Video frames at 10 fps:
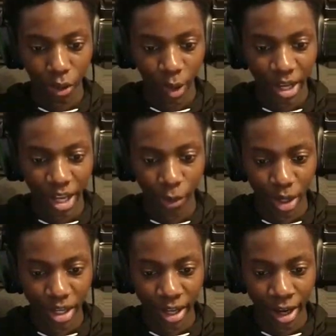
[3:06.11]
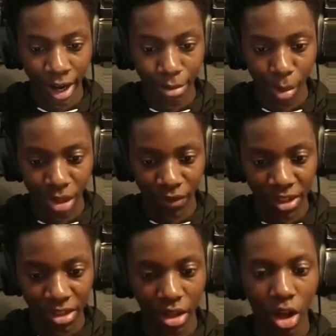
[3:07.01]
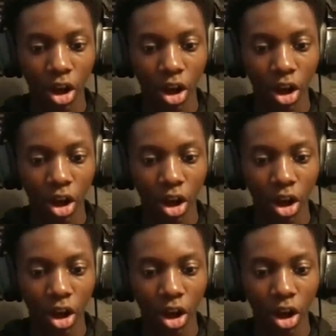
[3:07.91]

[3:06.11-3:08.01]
Where he at? Where he at? I remember his face.